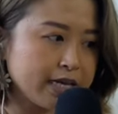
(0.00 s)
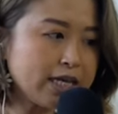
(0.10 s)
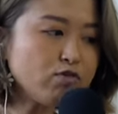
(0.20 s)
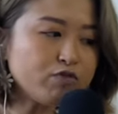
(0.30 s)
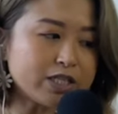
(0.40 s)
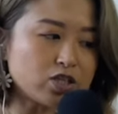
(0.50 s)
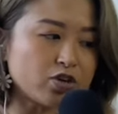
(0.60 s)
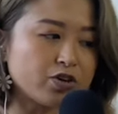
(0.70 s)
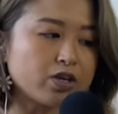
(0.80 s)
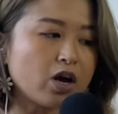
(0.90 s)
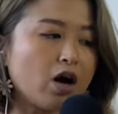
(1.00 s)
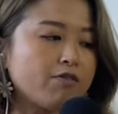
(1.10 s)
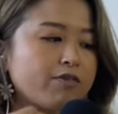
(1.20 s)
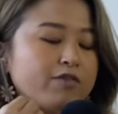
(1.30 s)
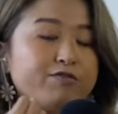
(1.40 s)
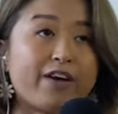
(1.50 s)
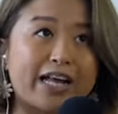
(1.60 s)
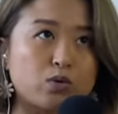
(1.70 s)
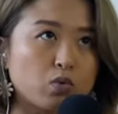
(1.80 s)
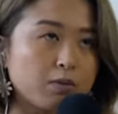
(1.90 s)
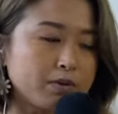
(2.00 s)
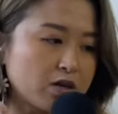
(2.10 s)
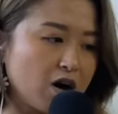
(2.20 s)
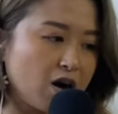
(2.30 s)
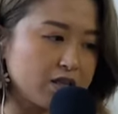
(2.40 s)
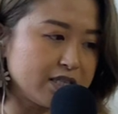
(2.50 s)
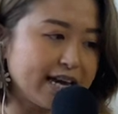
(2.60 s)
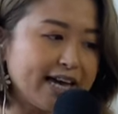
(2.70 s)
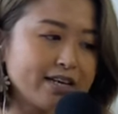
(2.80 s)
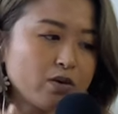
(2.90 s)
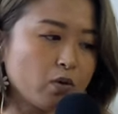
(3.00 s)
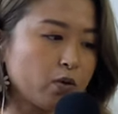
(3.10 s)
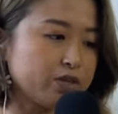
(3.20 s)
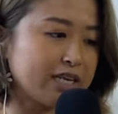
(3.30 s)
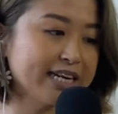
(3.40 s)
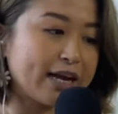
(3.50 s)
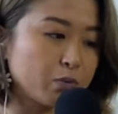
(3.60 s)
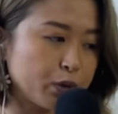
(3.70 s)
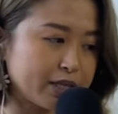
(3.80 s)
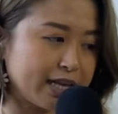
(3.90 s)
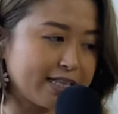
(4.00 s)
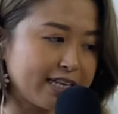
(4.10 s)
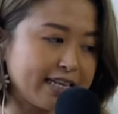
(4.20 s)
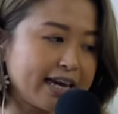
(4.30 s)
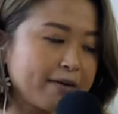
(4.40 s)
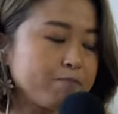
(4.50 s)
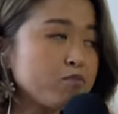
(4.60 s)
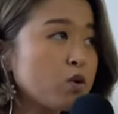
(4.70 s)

in return of valuable content or the network that they get,